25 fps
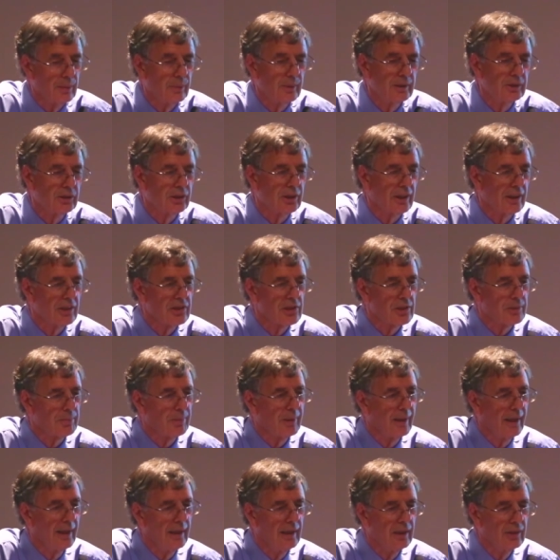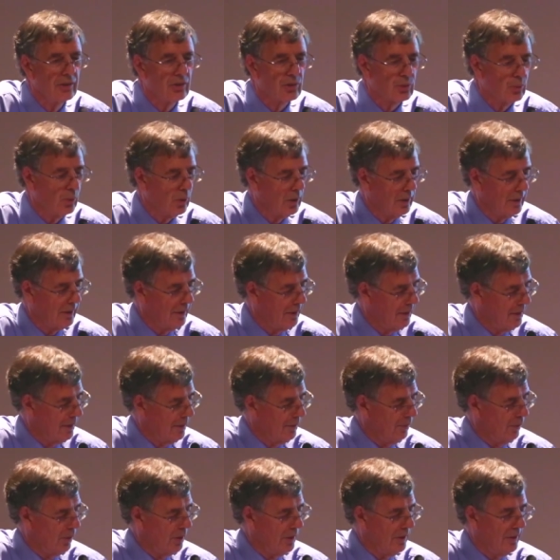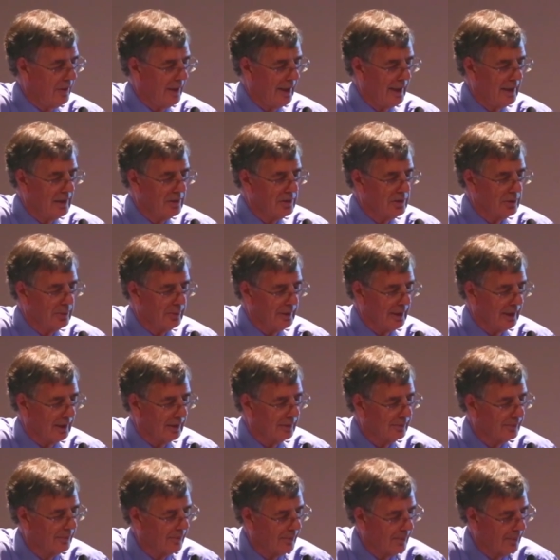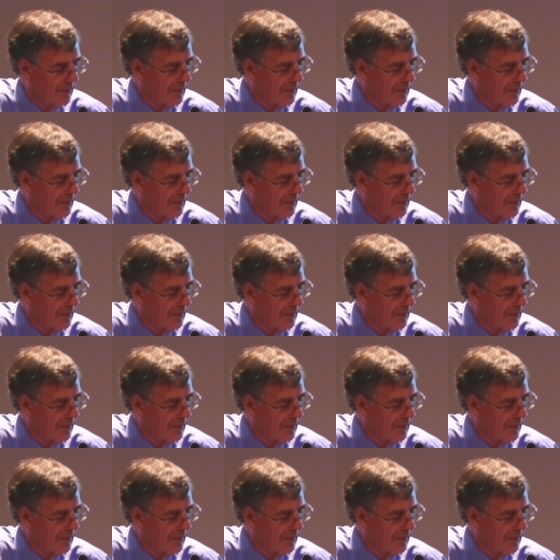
which explains what, what they're doing.